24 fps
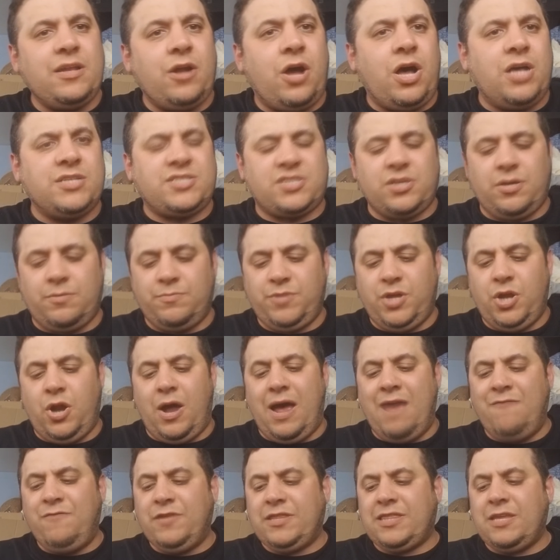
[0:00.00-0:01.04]
awesome. You know,
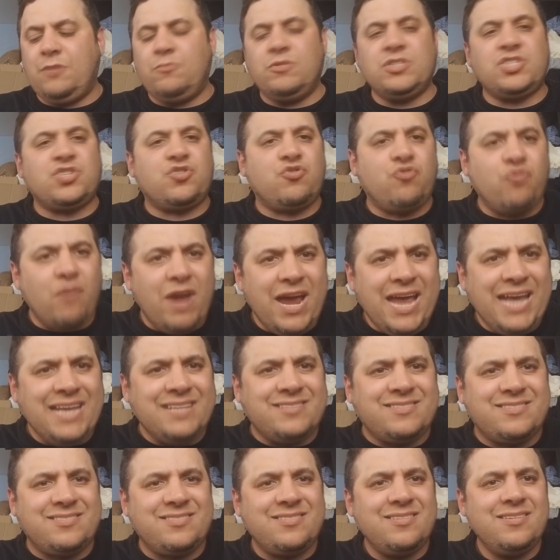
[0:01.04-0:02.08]
everything was
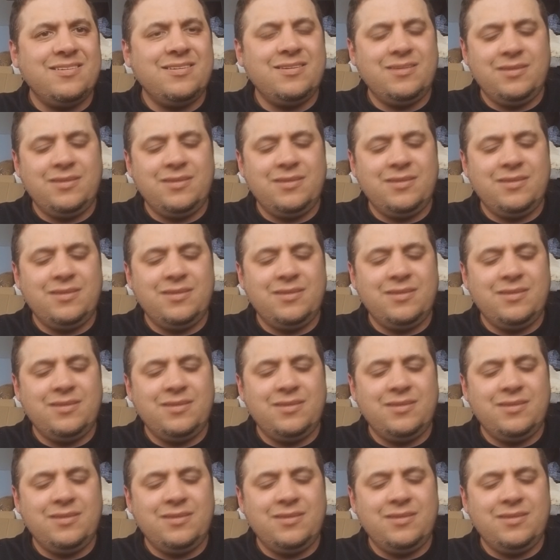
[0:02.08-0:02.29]
great.